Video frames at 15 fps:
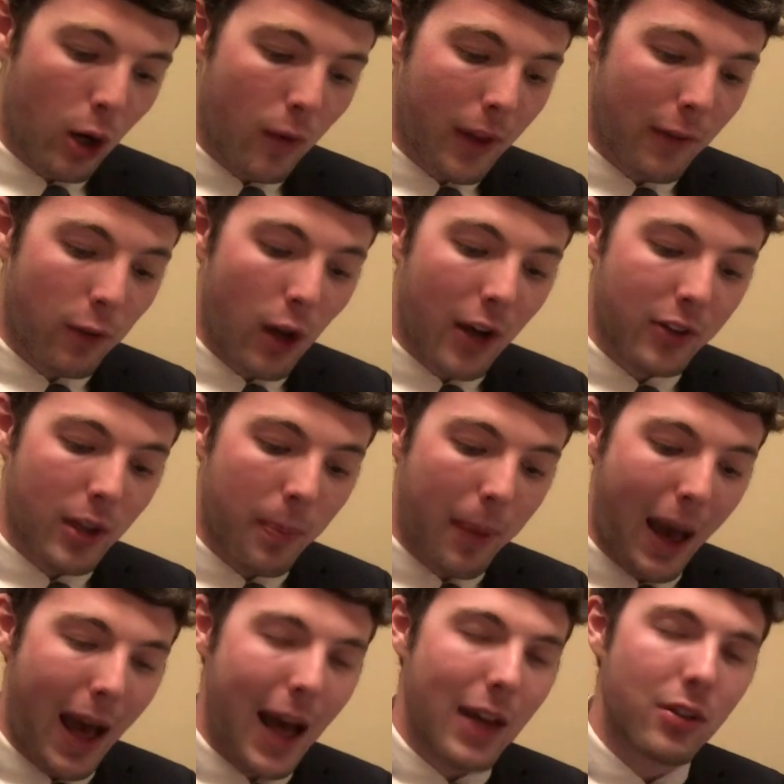They've lost the
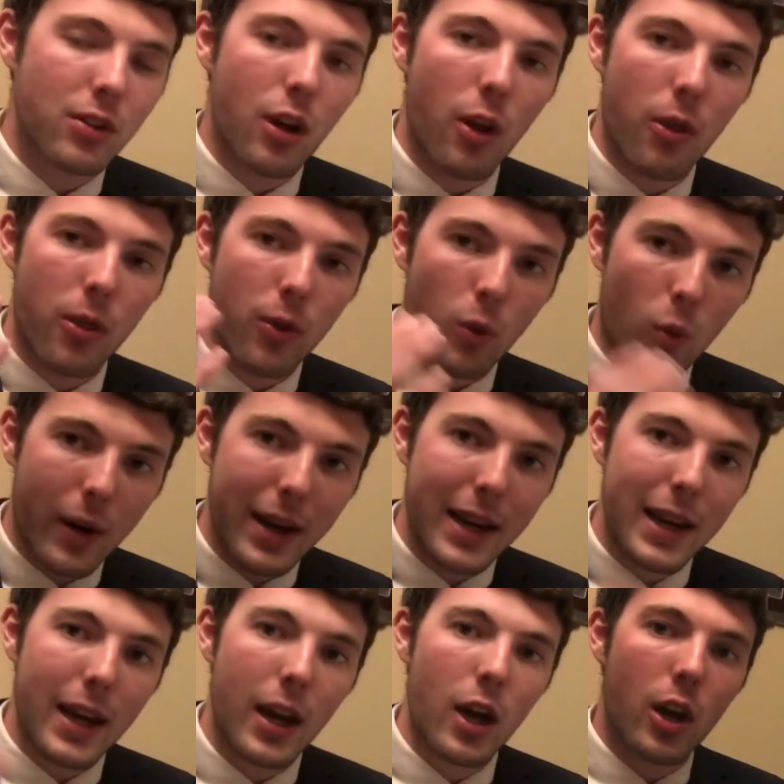past
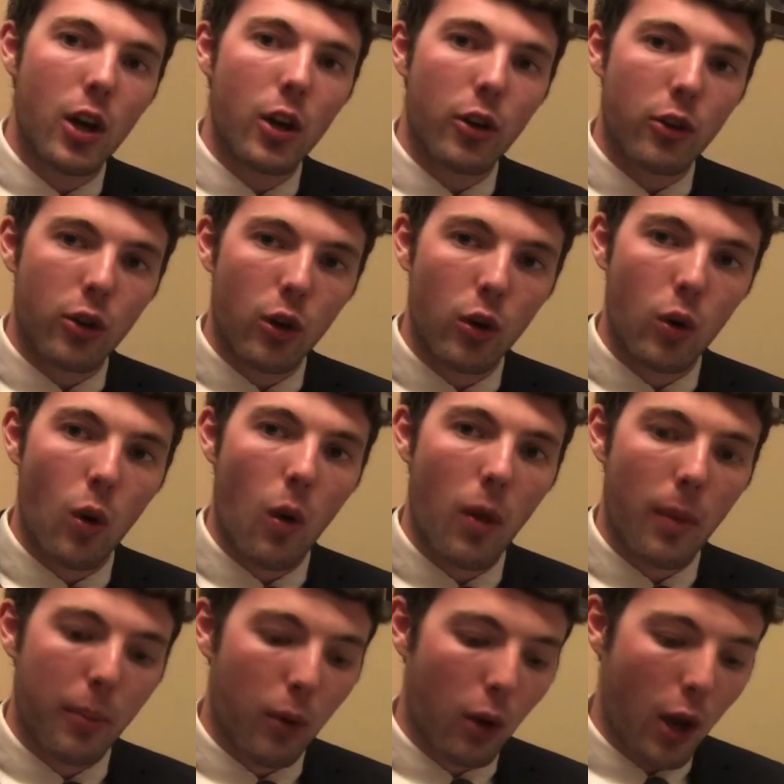three to the
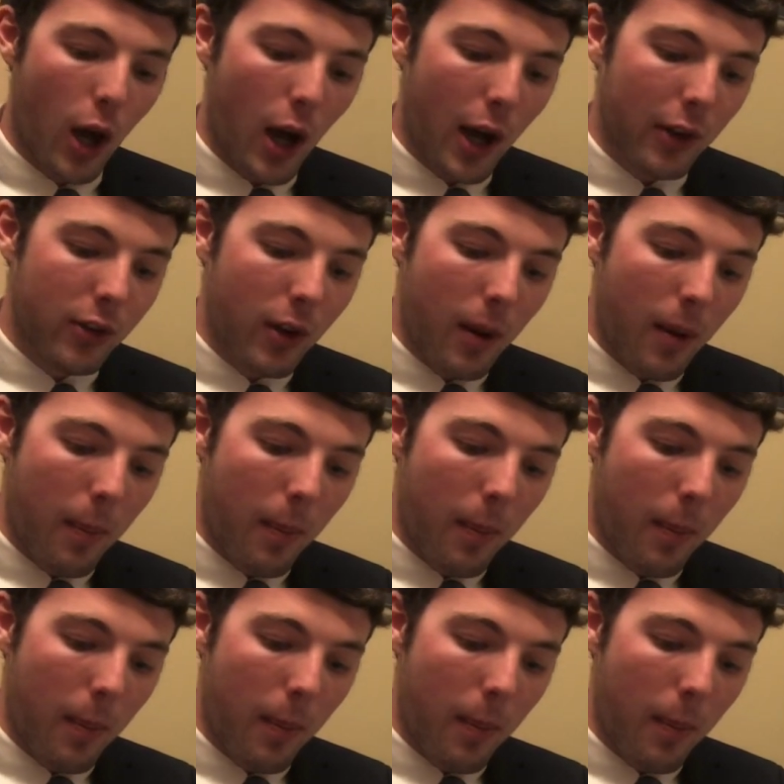Bulldogs.